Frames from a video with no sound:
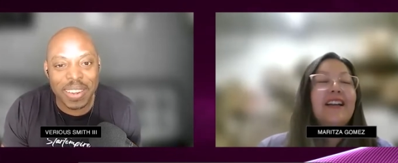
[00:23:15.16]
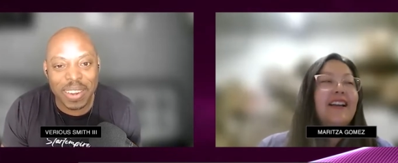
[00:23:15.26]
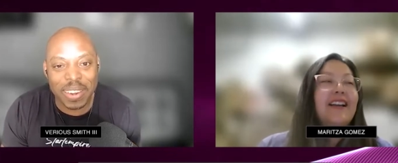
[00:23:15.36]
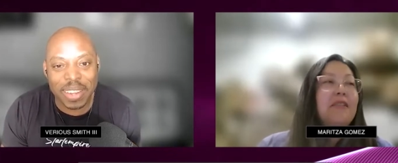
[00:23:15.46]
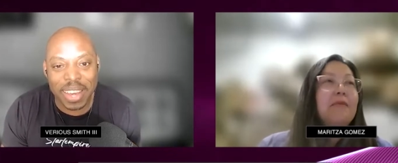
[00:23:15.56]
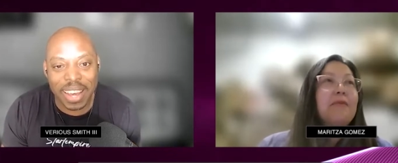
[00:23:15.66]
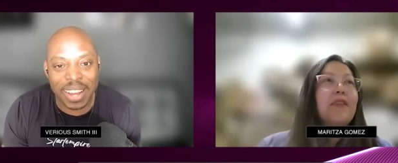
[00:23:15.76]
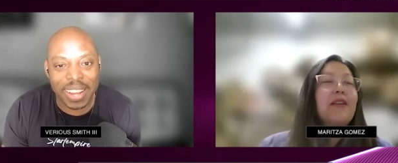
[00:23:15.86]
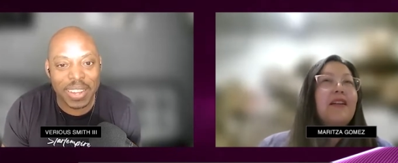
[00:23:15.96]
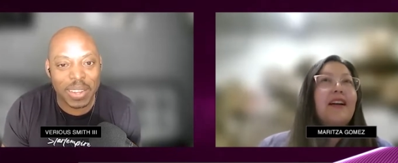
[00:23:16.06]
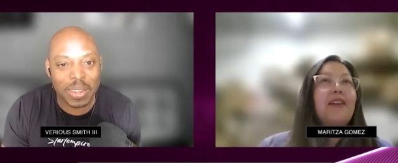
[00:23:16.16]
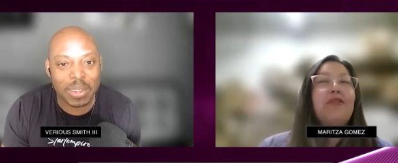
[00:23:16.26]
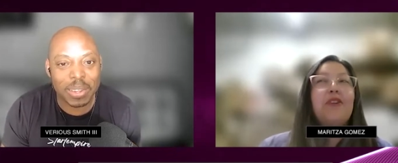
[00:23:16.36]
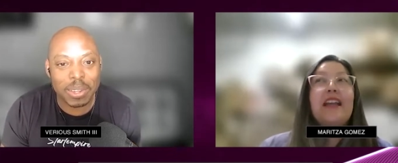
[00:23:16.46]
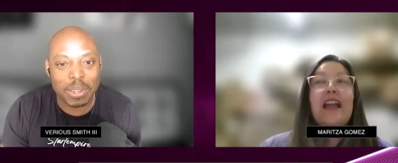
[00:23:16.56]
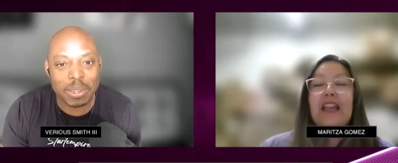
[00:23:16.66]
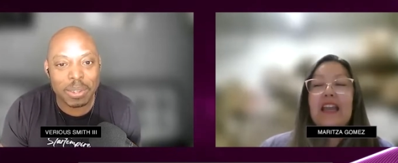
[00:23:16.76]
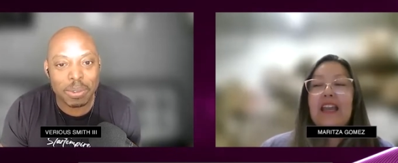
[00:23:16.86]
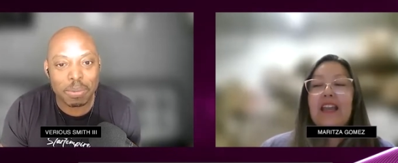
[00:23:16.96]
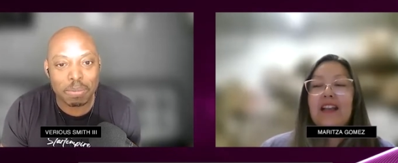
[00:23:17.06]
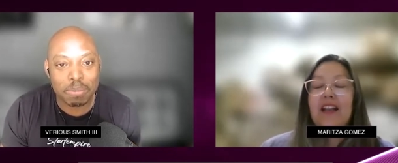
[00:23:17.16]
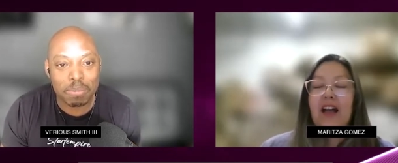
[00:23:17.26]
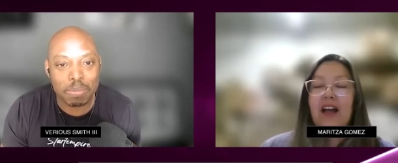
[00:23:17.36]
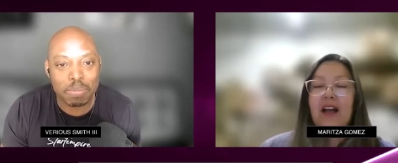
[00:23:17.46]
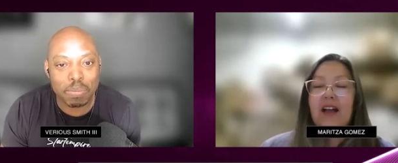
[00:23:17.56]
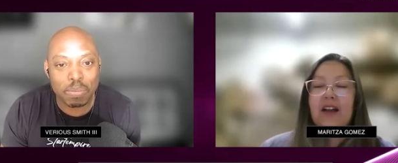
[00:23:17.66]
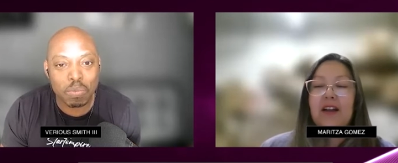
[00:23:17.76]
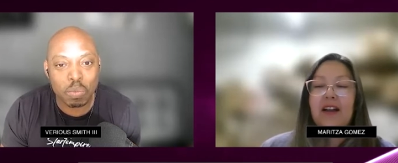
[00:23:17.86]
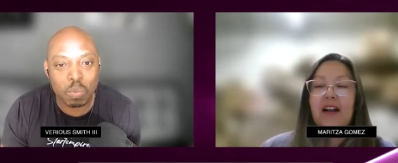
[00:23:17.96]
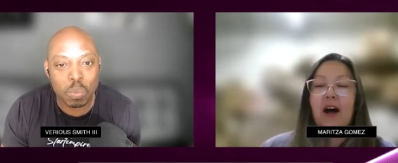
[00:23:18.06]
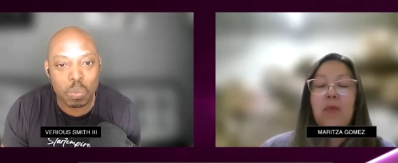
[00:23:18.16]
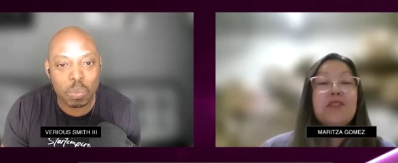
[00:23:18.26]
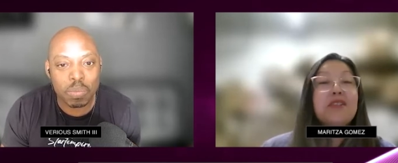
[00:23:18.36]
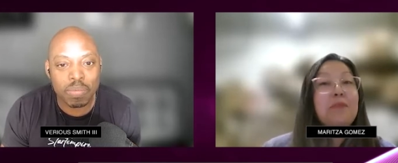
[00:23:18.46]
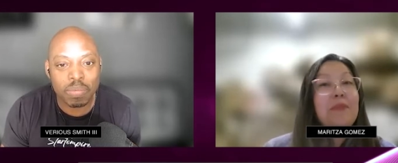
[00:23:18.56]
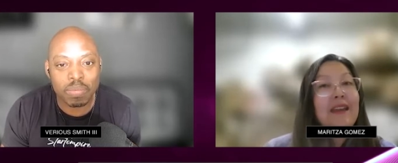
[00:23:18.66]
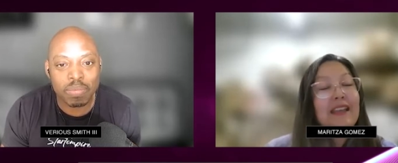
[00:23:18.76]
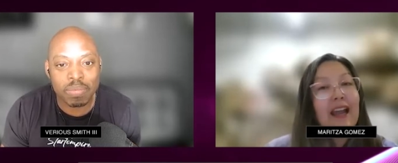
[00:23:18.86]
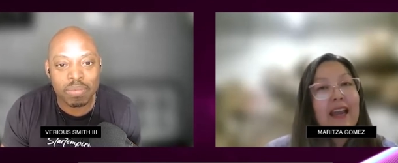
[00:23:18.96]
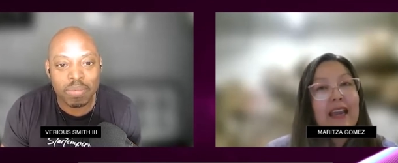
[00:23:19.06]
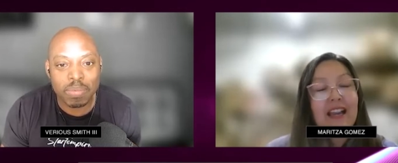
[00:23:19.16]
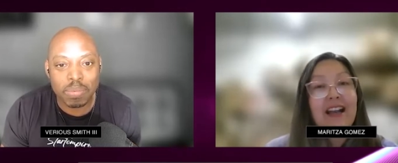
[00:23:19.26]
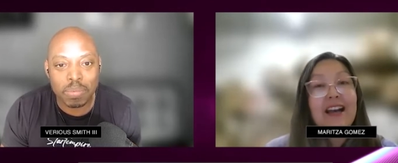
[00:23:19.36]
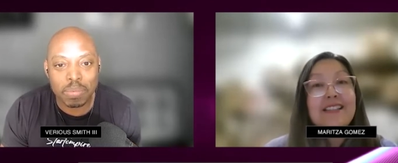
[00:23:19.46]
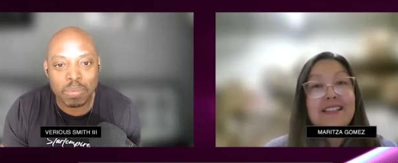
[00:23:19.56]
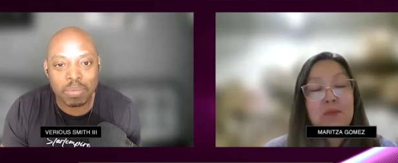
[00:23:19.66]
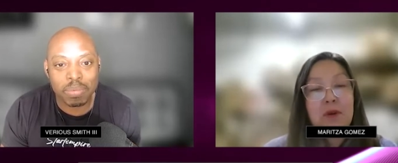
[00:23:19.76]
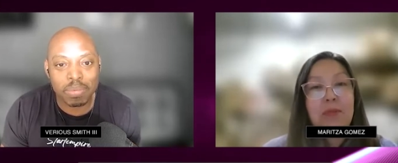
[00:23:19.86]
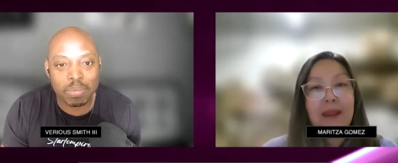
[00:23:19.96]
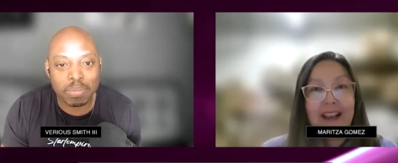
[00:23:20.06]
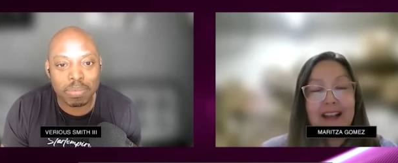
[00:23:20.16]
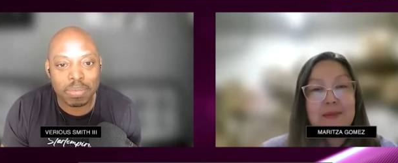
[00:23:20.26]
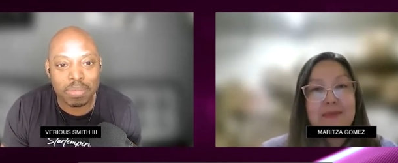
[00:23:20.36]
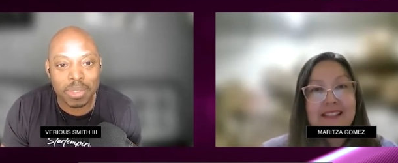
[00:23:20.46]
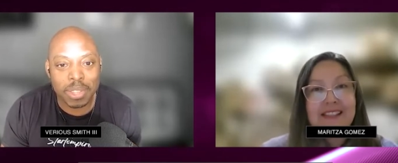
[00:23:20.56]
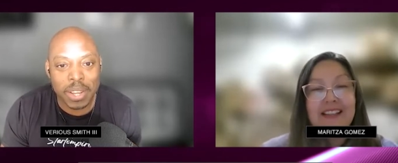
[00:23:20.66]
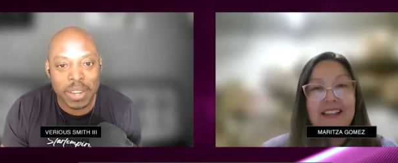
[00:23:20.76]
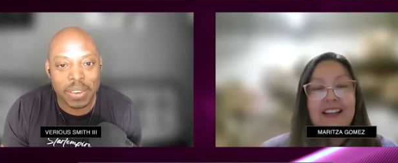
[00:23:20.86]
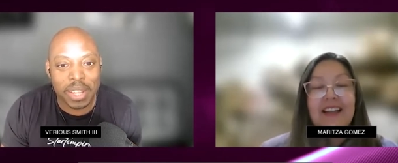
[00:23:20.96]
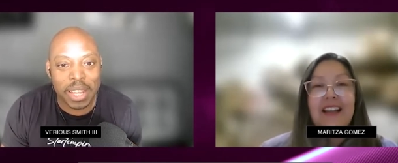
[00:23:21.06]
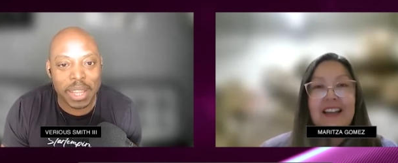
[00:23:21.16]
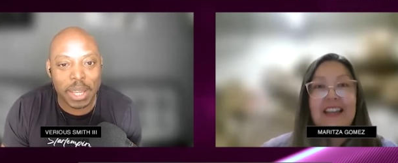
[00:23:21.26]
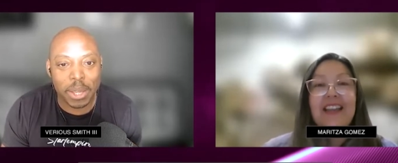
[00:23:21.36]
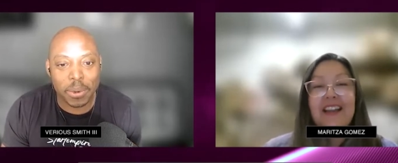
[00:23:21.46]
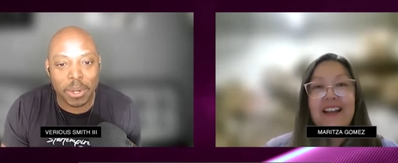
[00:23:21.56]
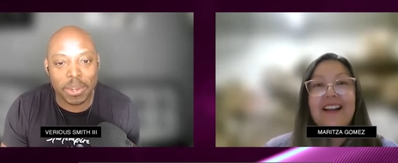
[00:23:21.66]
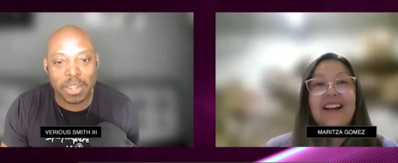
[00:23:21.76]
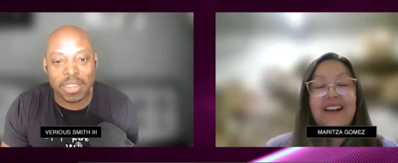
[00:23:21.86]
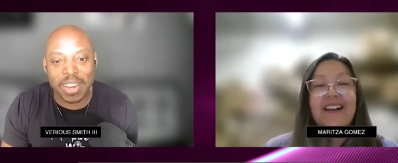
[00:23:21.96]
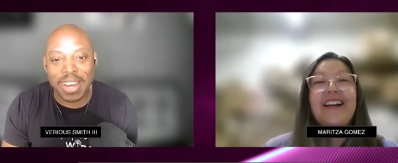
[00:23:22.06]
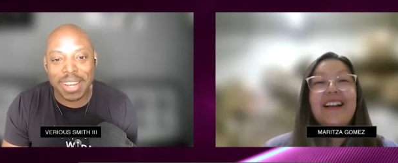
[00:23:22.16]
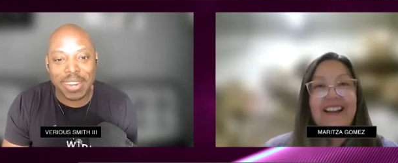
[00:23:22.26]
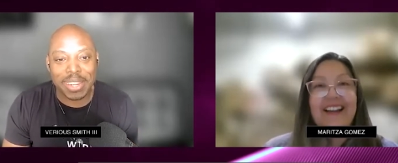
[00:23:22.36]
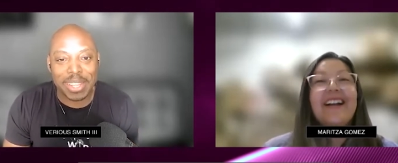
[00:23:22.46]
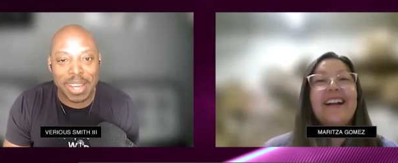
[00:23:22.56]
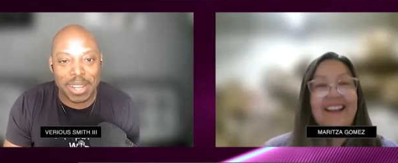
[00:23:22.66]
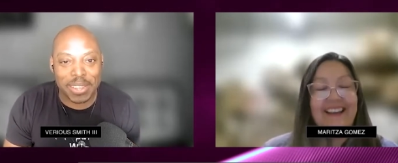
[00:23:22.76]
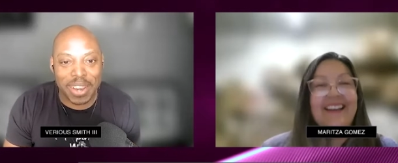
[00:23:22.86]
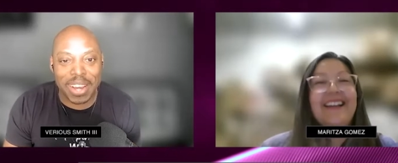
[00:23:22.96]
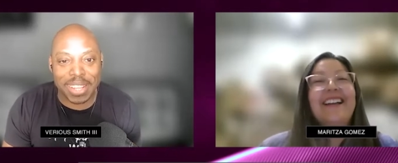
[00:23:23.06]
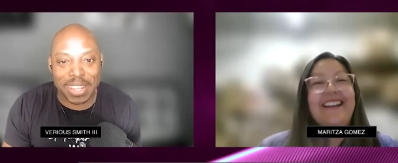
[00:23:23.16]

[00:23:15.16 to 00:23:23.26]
Speaker 1: Oh, yeah. For getting uh, almost midnight customer pickups.
Speaker 2: Well, they think you were doing drugs or selling drugs.